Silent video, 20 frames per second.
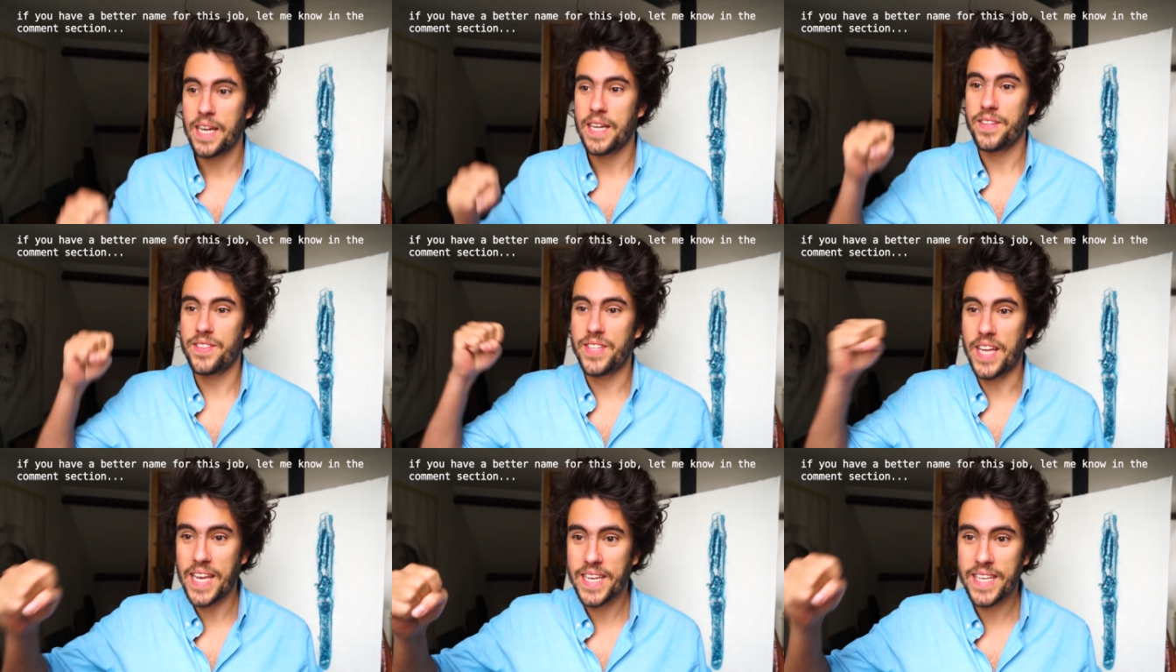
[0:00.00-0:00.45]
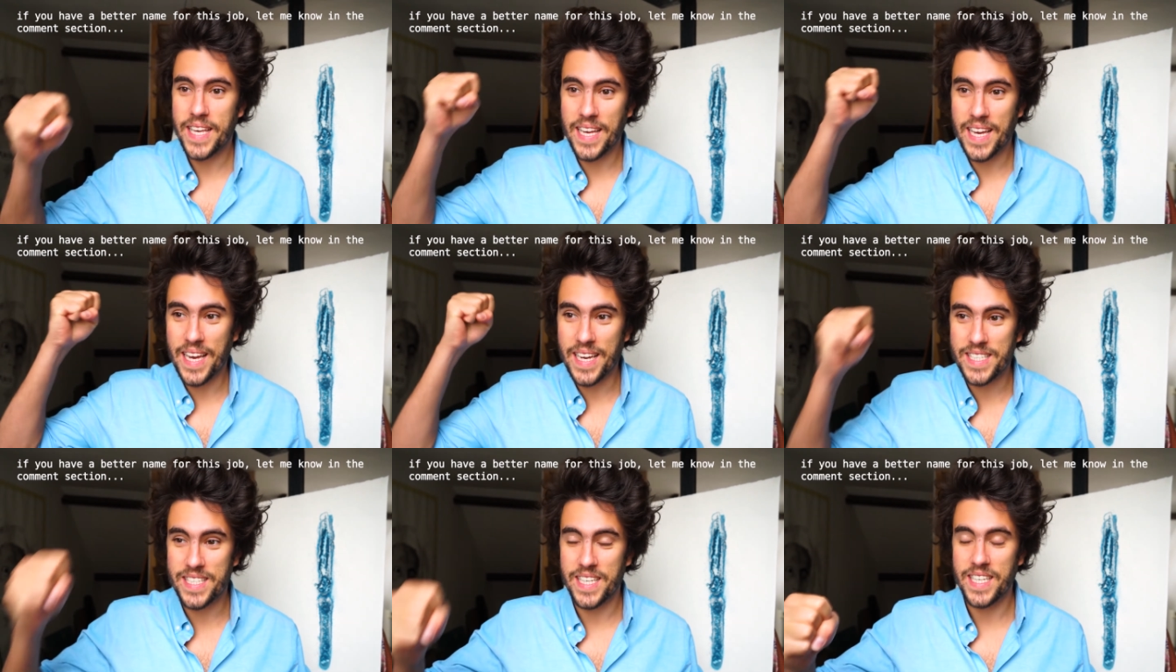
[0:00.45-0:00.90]
taking
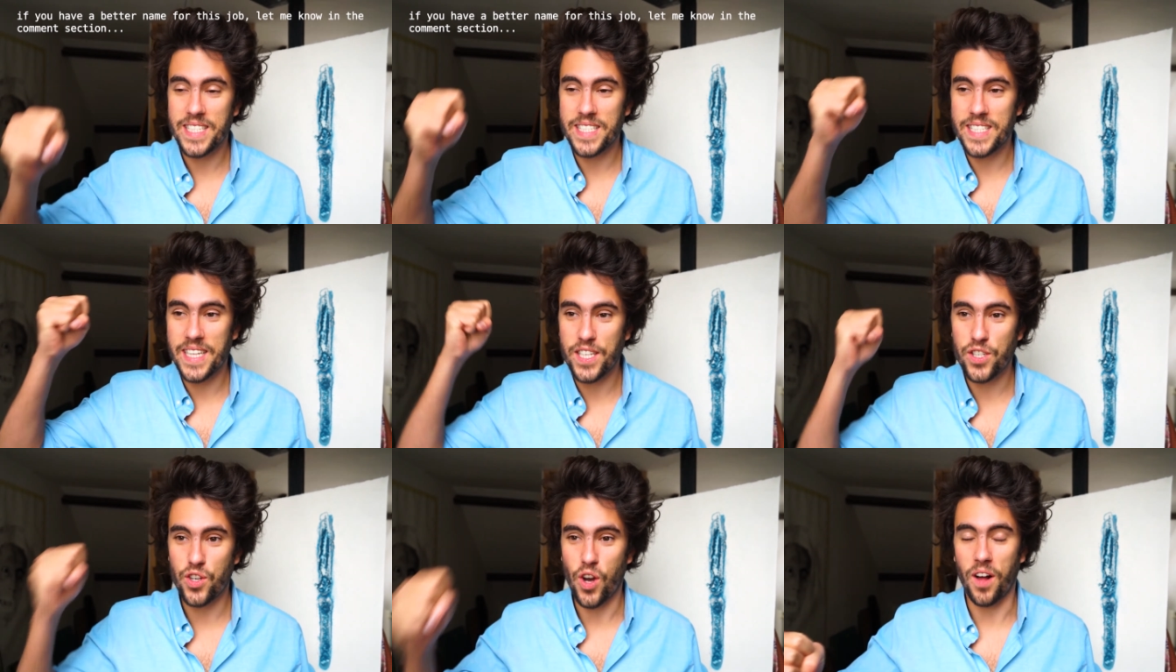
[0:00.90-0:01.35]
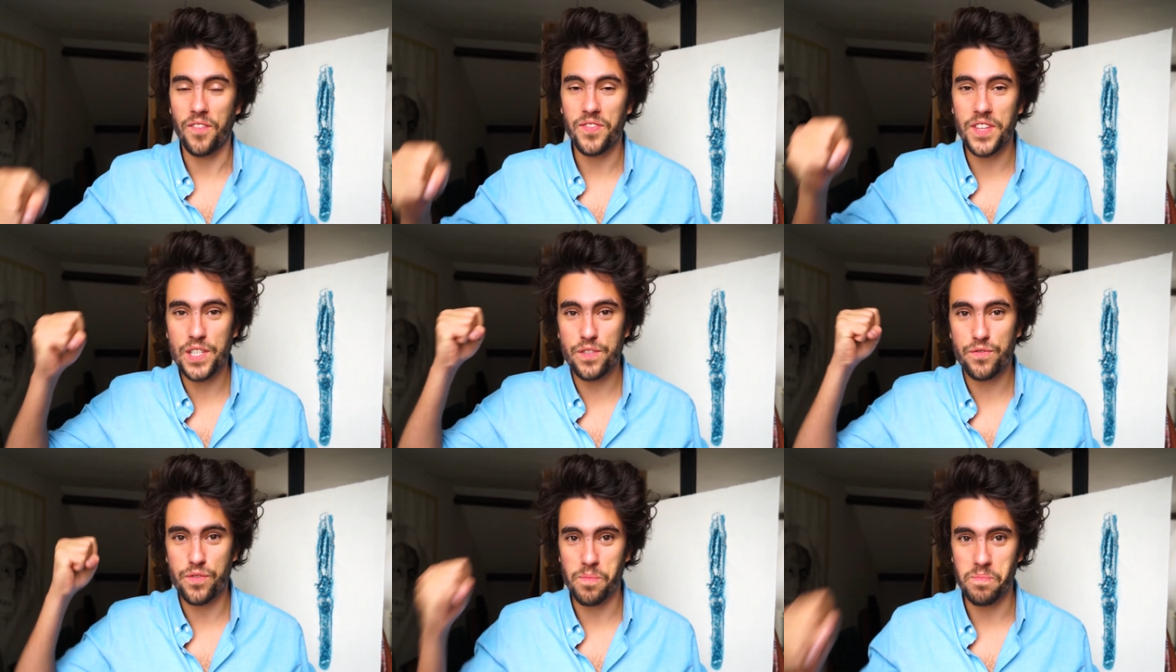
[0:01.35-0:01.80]
existing
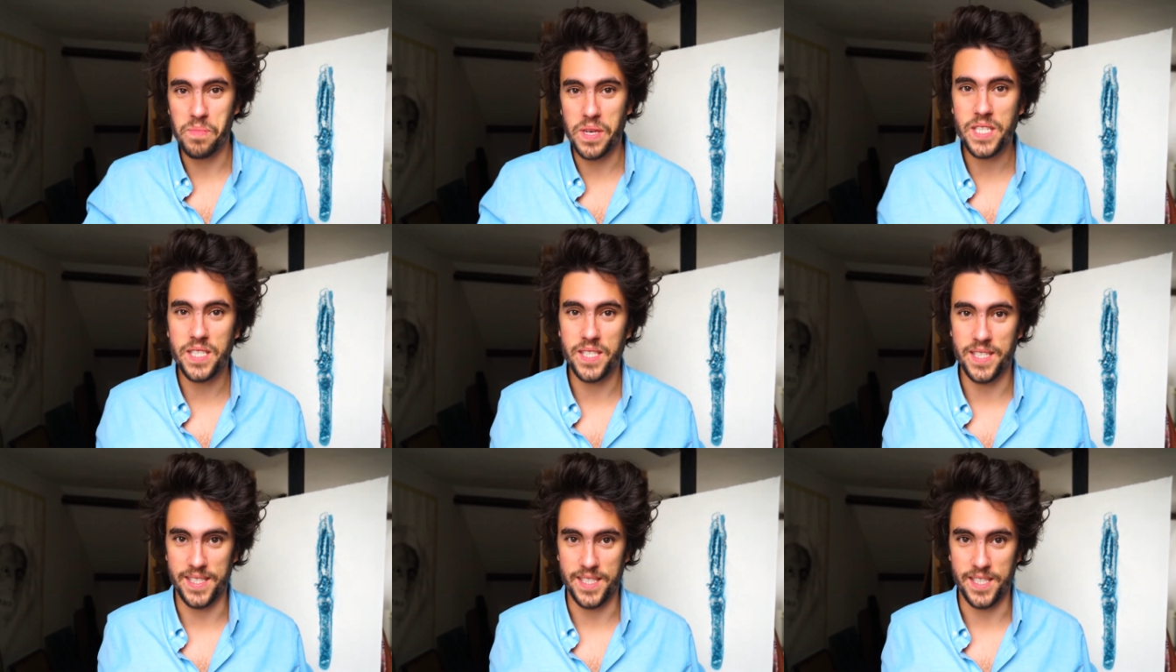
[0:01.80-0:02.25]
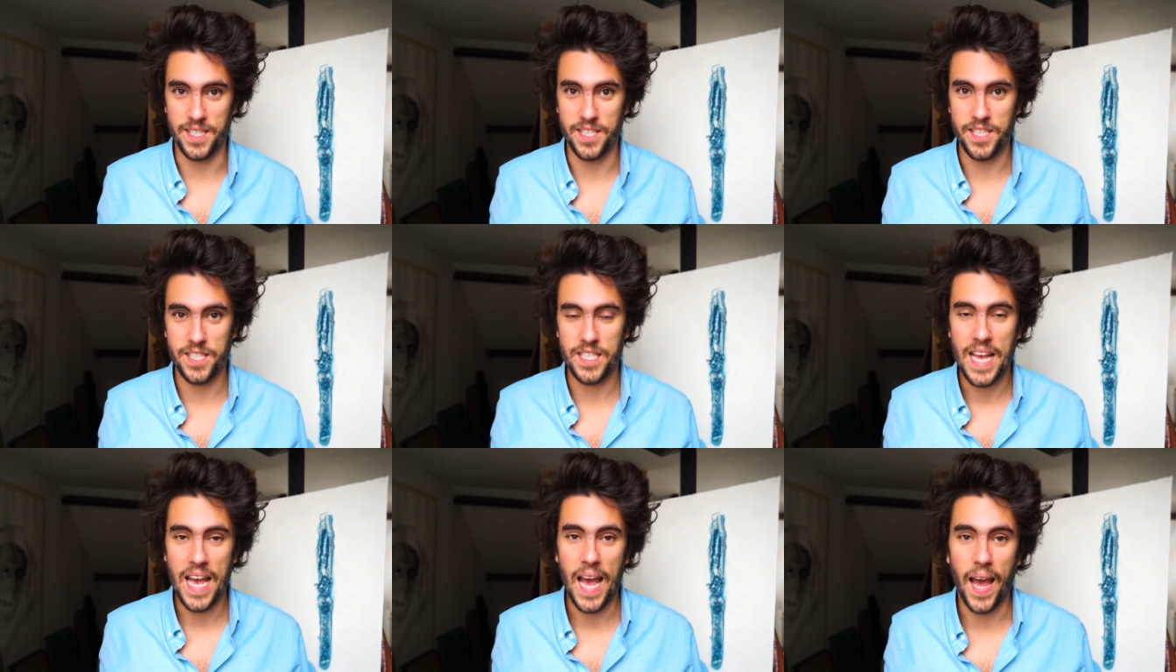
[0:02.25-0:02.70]
content from
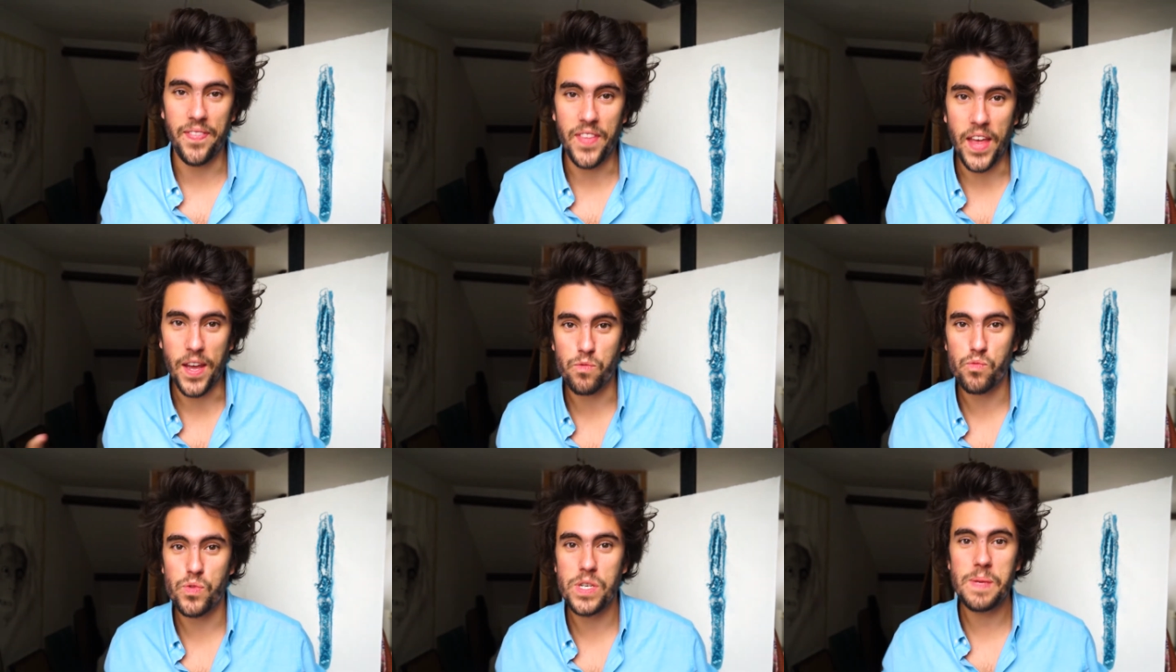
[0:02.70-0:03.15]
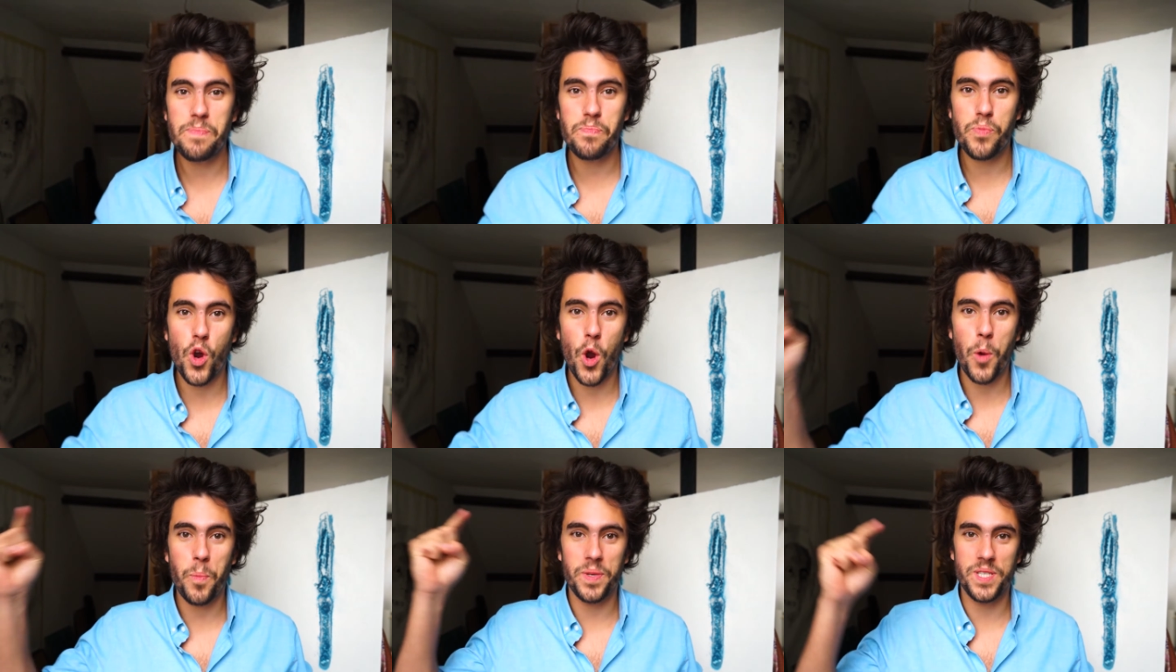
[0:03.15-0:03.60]
businesses and then
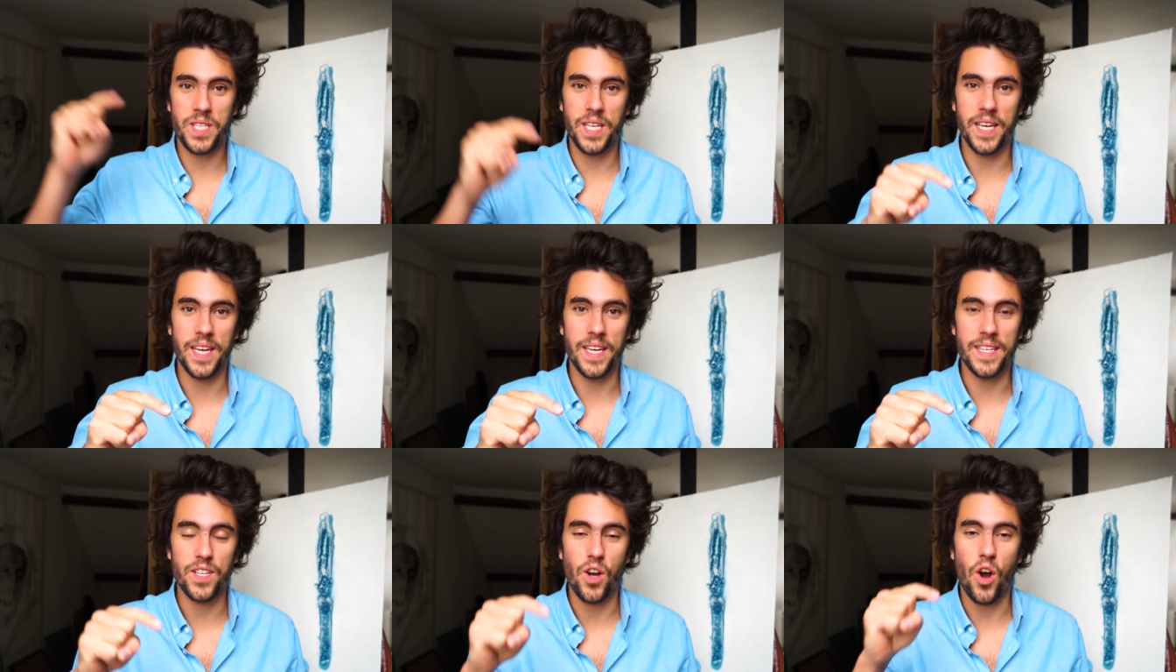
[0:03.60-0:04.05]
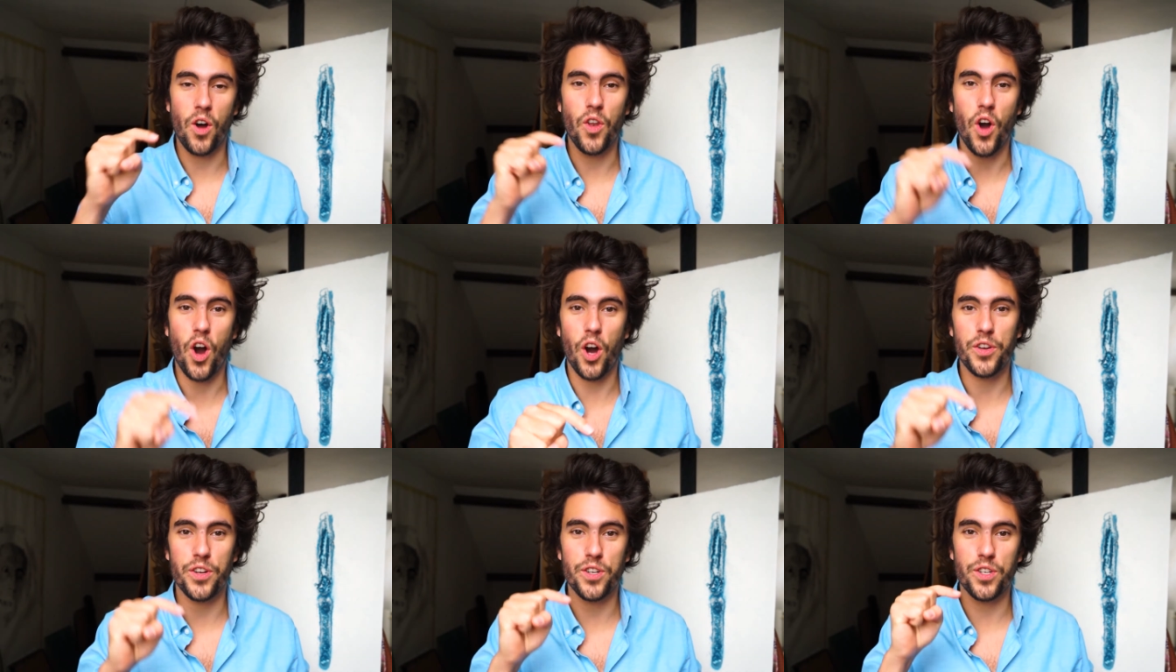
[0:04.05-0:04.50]
repurposing it on
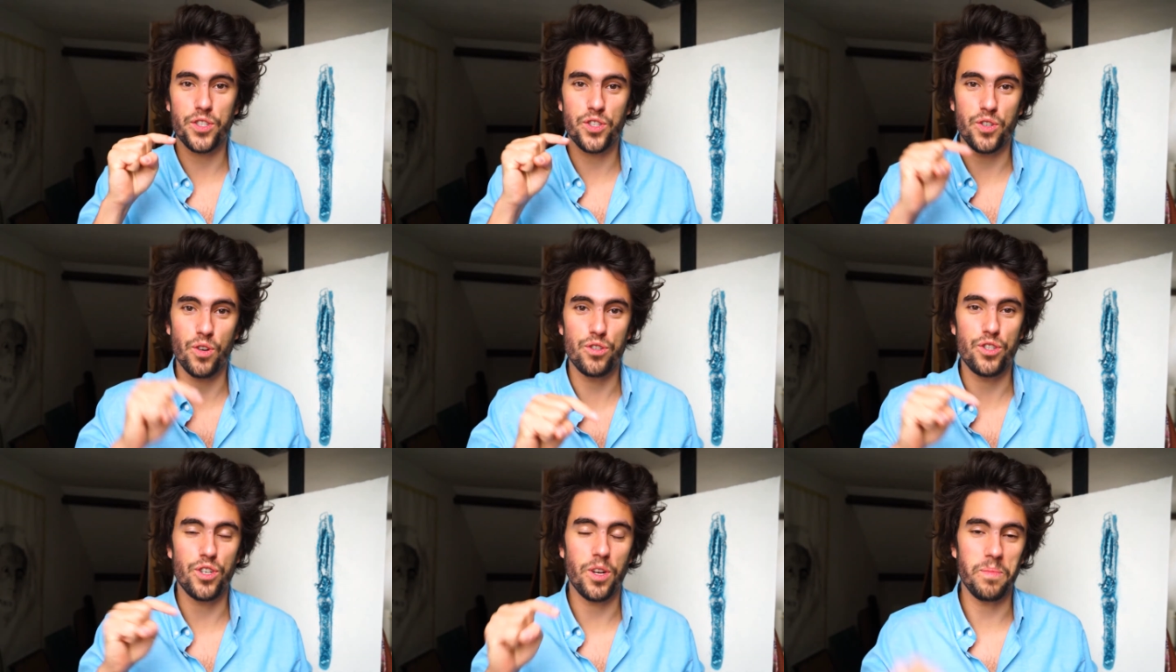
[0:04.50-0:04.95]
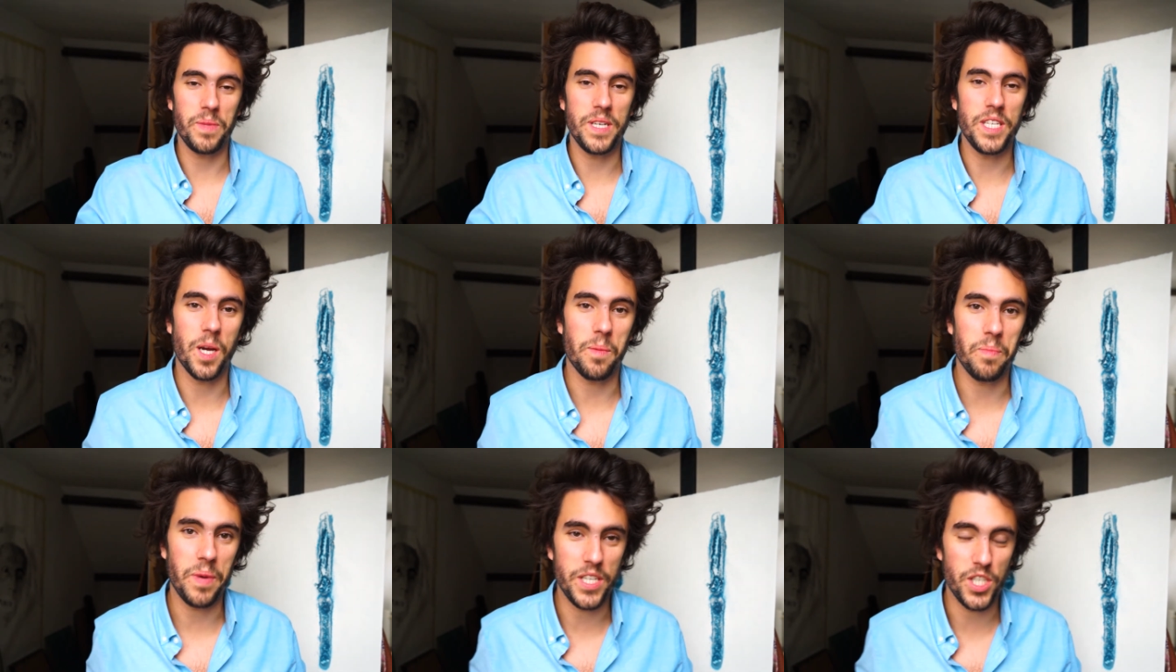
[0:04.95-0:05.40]
other social
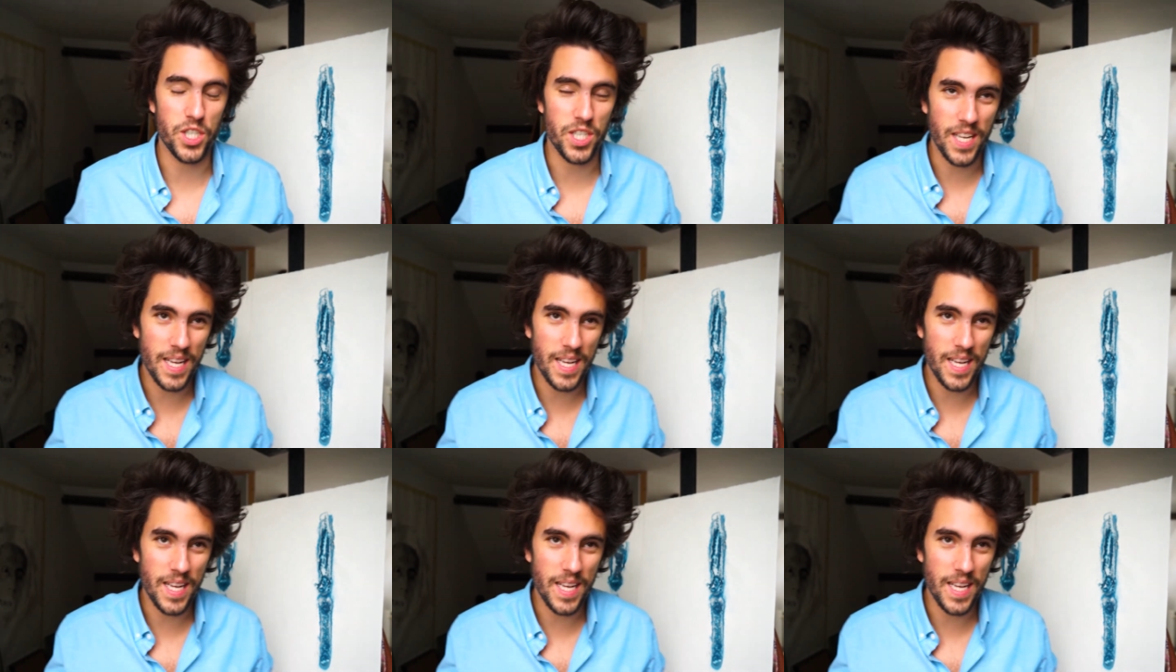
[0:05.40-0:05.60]
media pages.